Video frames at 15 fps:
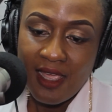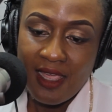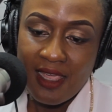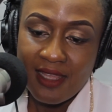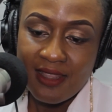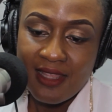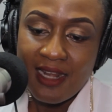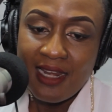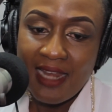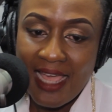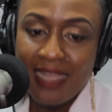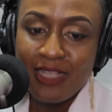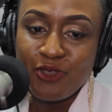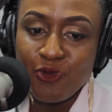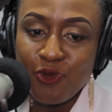And the
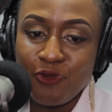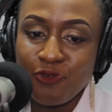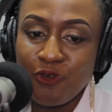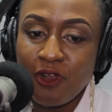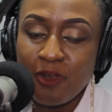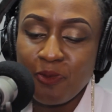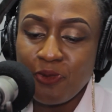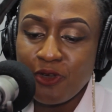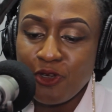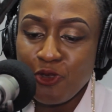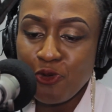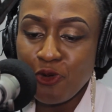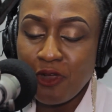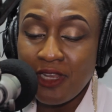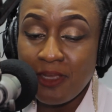lines will fall upon
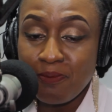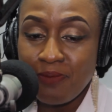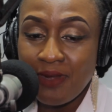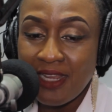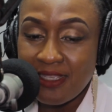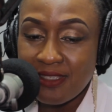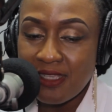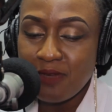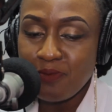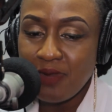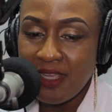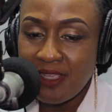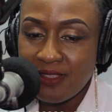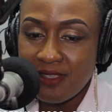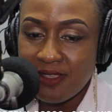you all in pleasant
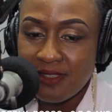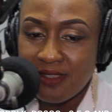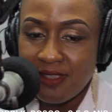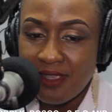places.